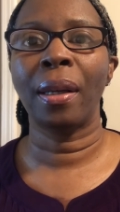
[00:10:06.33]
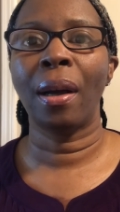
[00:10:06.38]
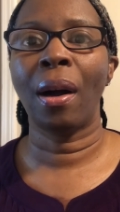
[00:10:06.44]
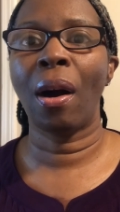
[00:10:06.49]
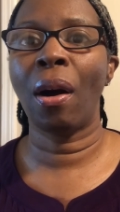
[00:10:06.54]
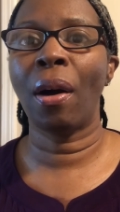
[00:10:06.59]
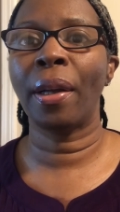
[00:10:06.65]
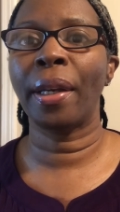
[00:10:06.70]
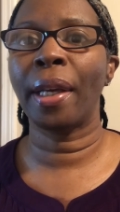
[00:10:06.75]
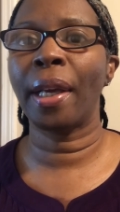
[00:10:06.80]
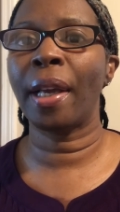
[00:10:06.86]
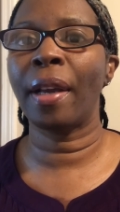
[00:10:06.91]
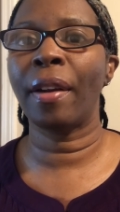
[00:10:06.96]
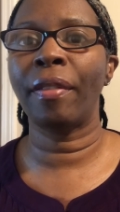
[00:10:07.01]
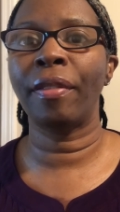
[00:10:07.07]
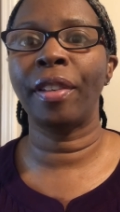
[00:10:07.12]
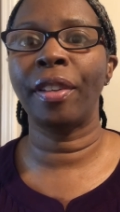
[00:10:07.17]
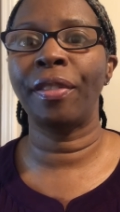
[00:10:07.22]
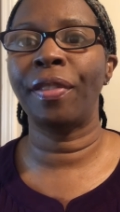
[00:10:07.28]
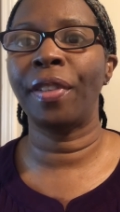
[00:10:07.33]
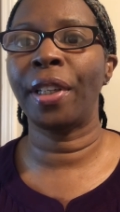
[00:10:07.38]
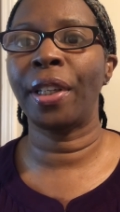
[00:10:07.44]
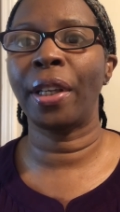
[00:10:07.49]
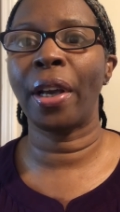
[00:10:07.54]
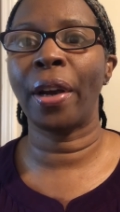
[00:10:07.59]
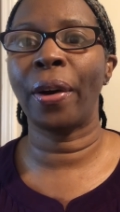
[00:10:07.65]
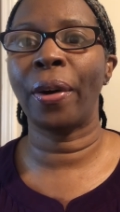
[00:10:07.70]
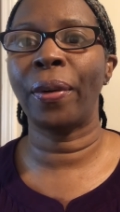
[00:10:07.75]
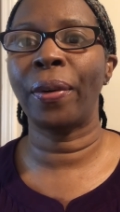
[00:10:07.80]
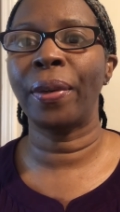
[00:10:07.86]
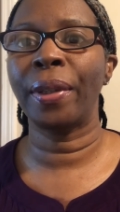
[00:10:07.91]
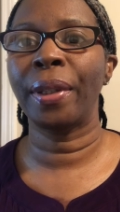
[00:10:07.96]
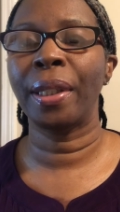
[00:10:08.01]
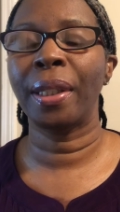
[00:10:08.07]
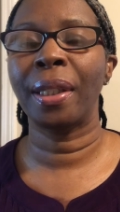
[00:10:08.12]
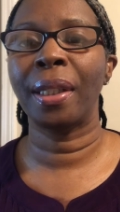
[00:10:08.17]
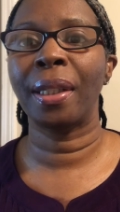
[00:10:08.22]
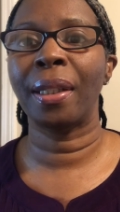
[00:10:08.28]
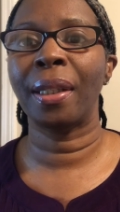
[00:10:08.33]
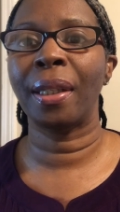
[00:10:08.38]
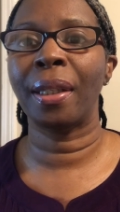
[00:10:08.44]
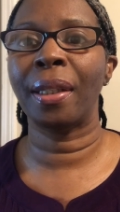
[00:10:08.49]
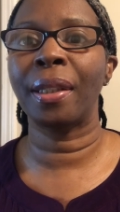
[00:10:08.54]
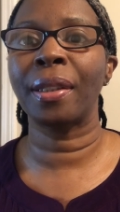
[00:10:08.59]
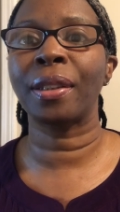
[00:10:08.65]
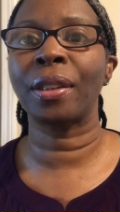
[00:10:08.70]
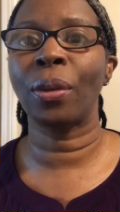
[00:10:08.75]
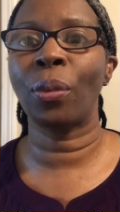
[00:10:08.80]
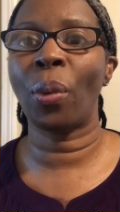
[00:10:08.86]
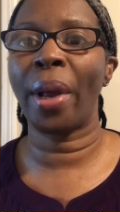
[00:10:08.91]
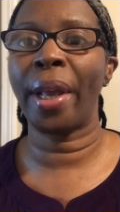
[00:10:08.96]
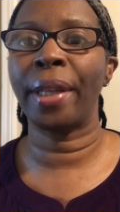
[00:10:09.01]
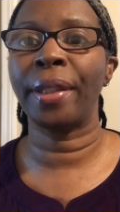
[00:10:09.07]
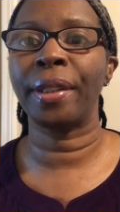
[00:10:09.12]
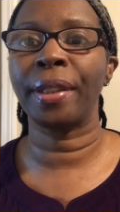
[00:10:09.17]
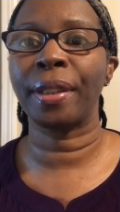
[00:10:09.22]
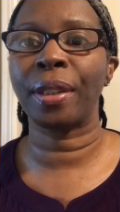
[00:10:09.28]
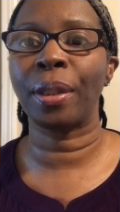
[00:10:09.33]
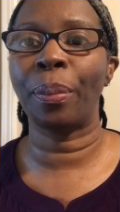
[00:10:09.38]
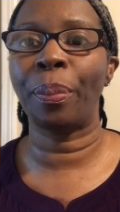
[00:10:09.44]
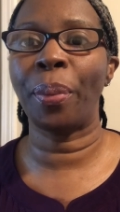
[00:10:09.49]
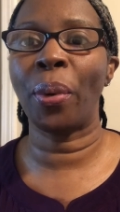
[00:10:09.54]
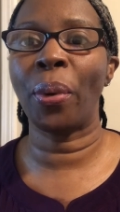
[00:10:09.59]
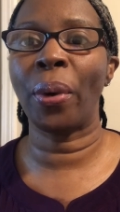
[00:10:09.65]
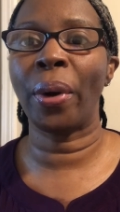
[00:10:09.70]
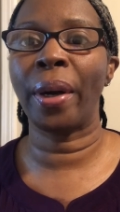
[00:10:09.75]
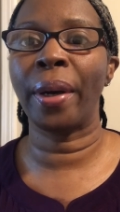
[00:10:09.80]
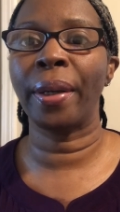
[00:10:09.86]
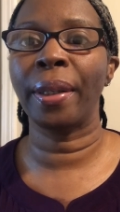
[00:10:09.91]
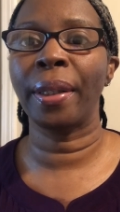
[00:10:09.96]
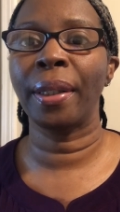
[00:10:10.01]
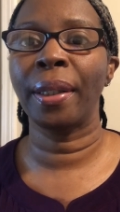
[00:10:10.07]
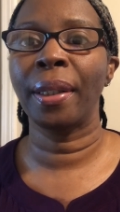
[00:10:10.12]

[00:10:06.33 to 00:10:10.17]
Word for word: on every video. It's a way to support.